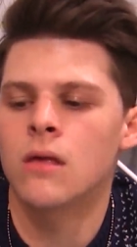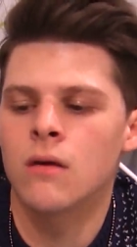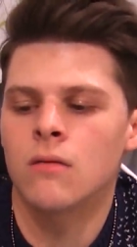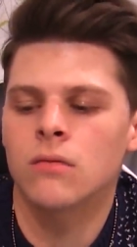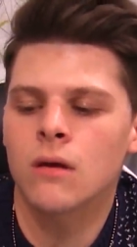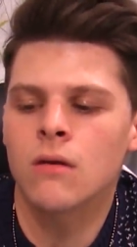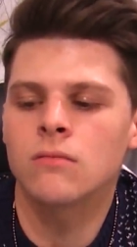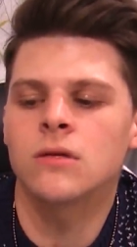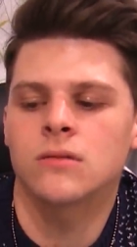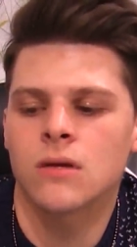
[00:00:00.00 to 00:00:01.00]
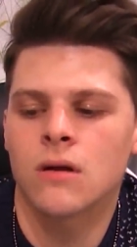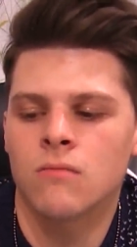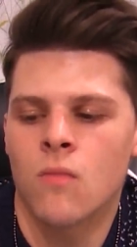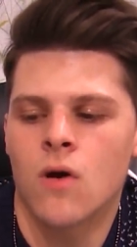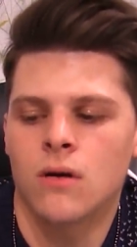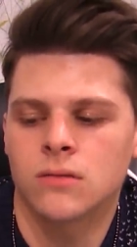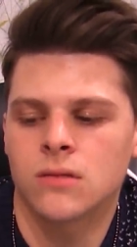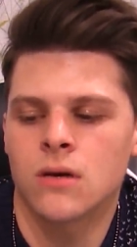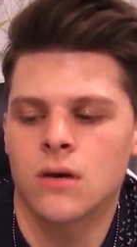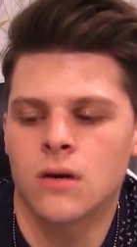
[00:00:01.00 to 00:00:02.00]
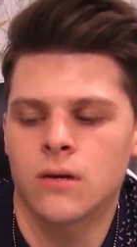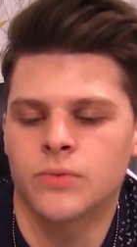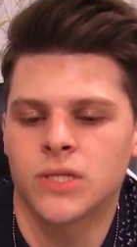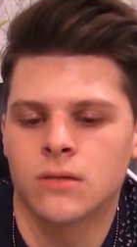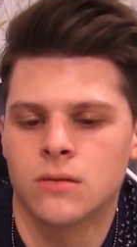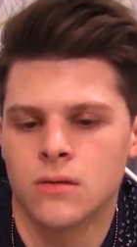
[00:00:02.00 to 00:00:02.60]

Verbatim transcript: you do deserve more subs.